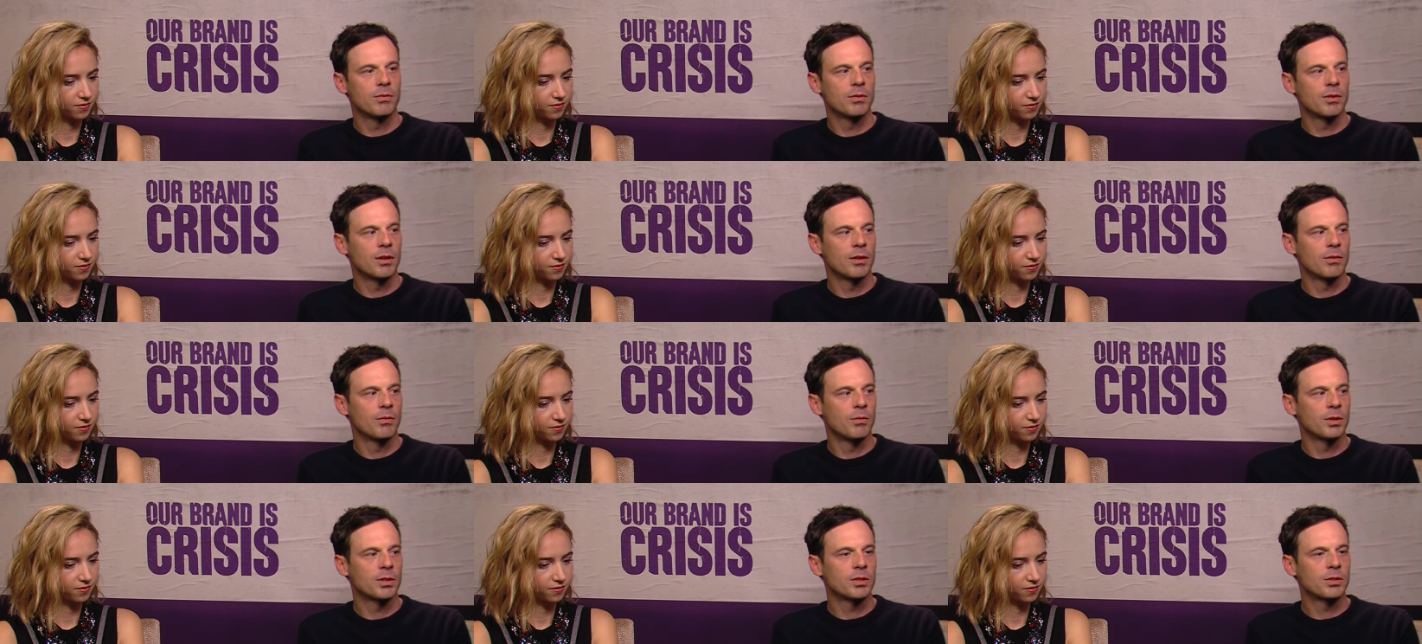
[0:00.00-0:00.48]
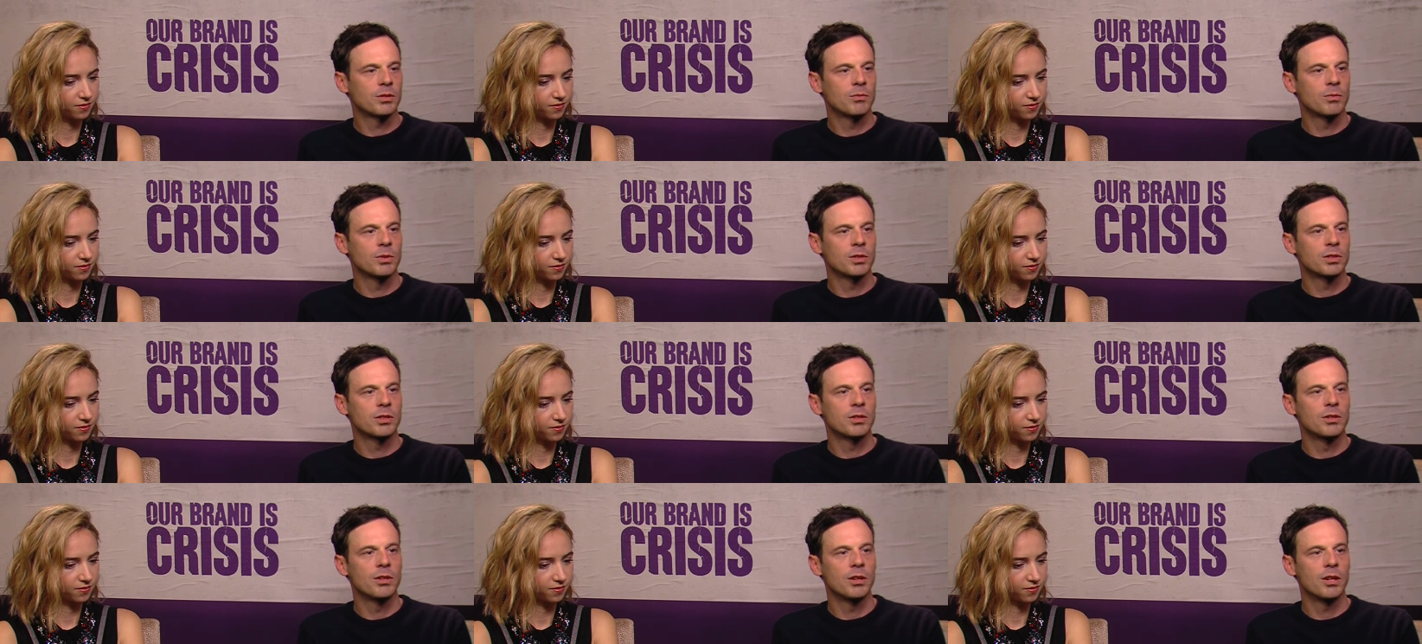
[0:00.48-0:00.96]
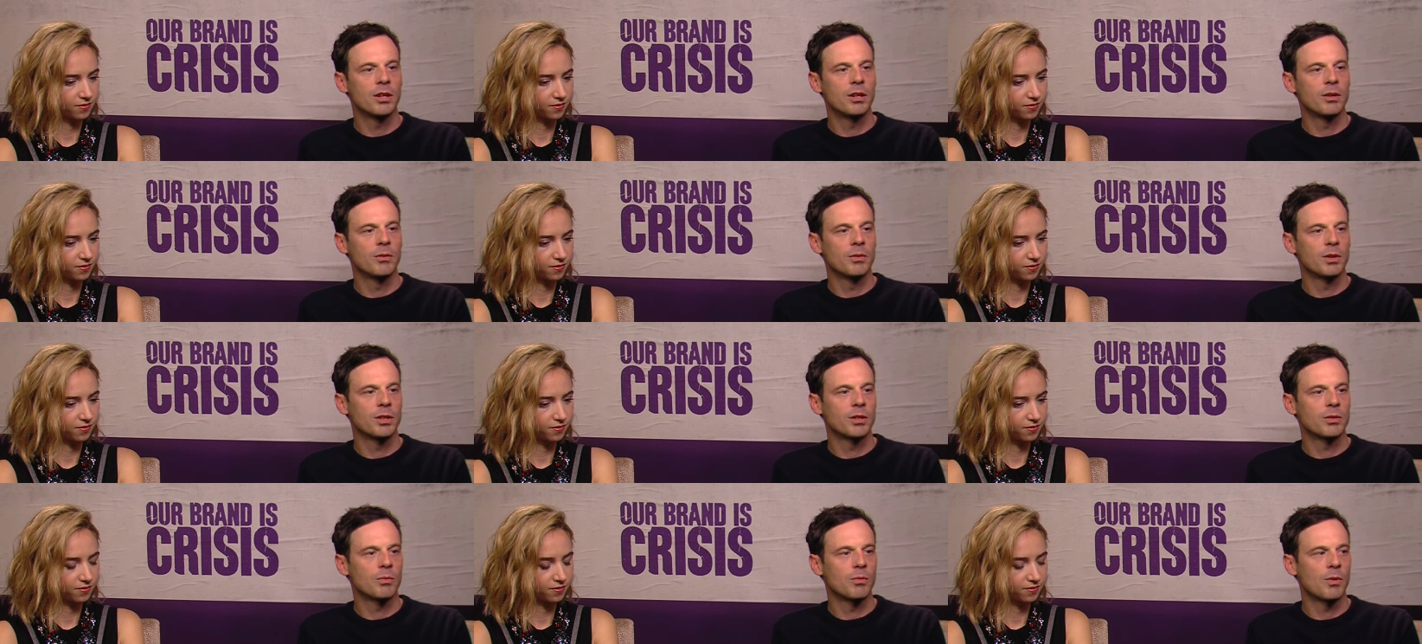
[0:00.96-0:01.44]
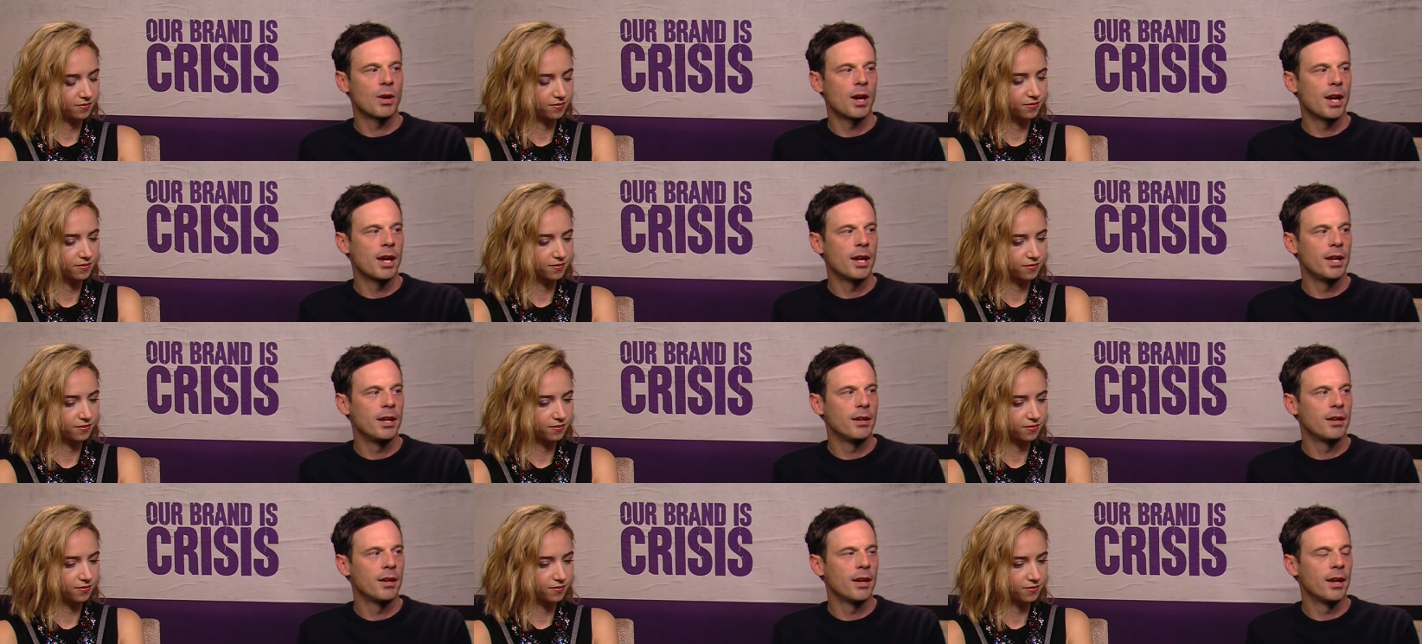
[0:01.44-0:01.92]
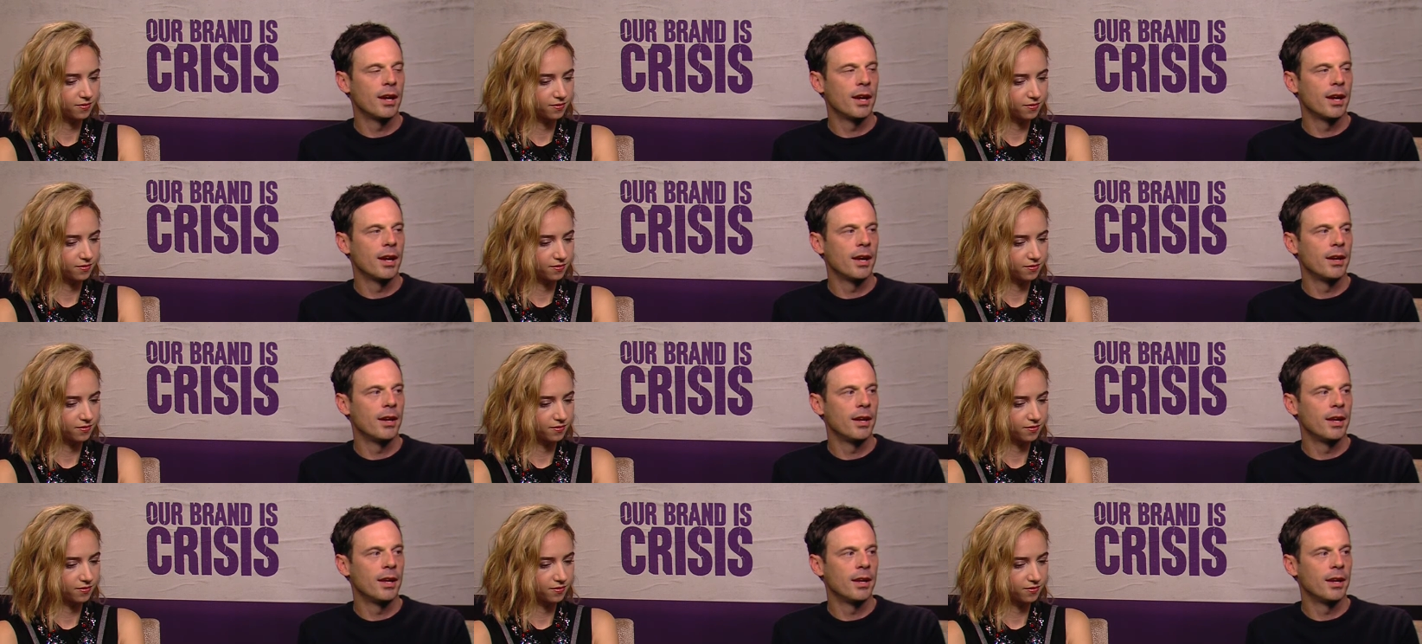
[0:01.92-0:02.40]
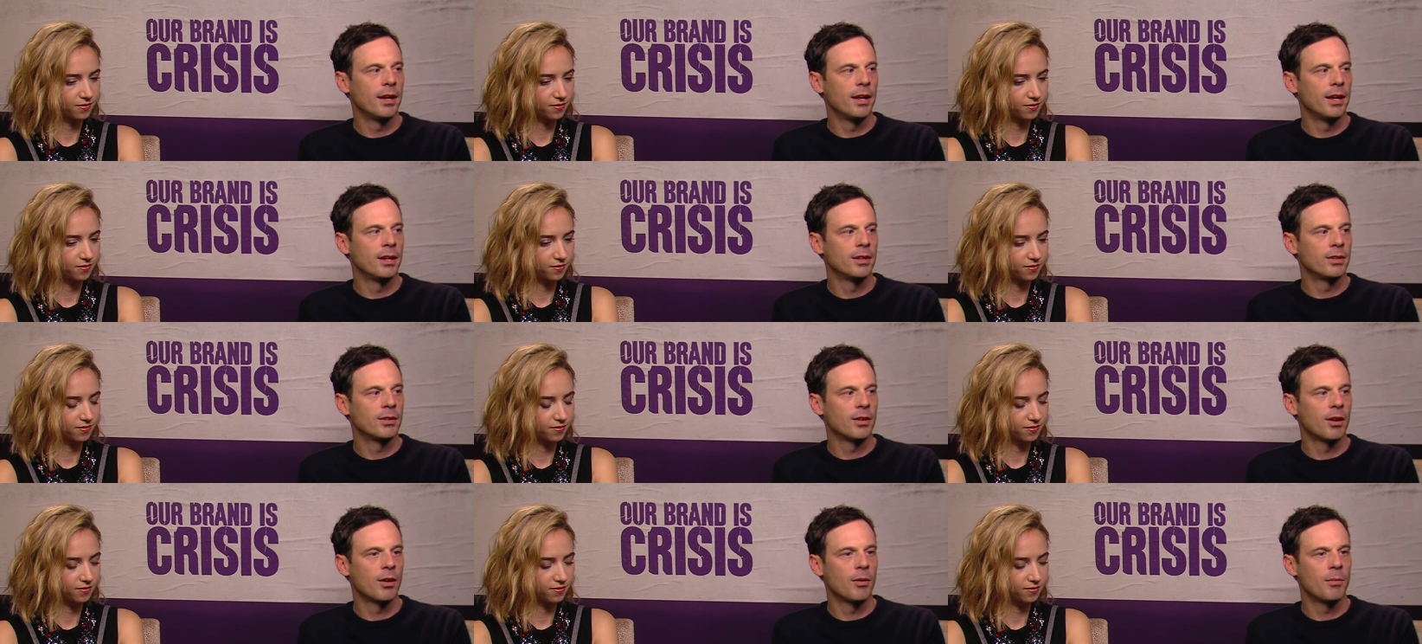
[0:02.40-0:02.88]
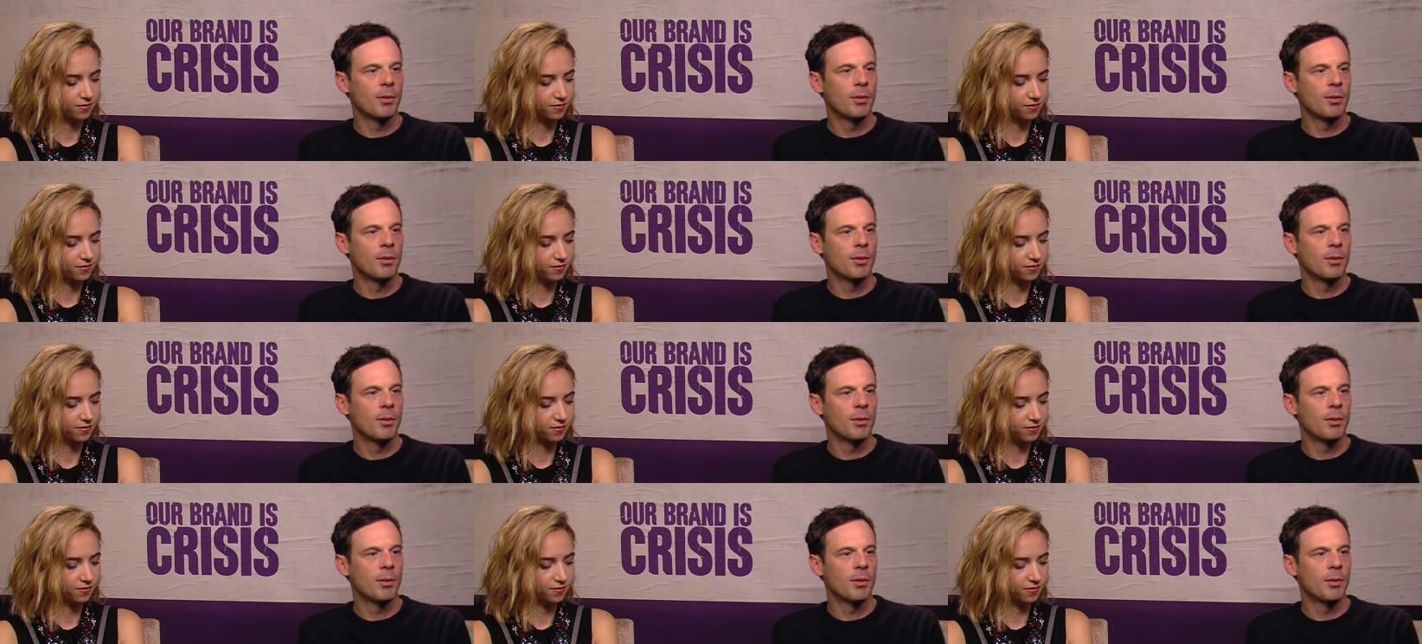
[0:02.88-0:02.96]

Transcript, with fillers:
Speaker 1: of what's what's good and what's right, and, and, and, it's all